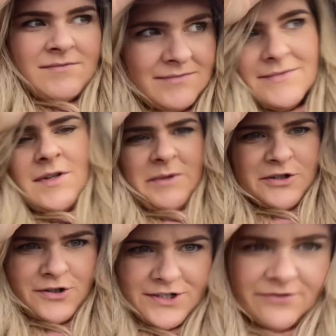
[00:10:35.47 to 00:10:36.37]
somebody
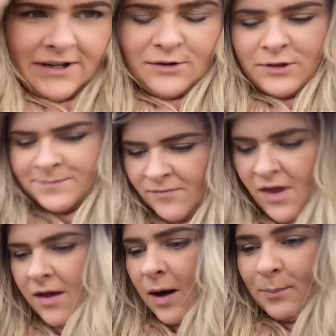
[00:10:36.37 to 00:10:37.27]
turns the rain on.
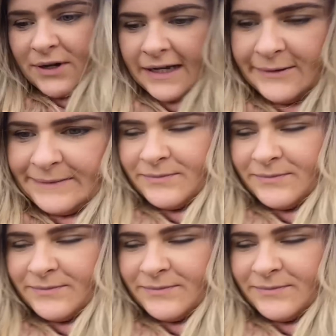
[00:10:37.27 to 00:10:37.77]
But anyway,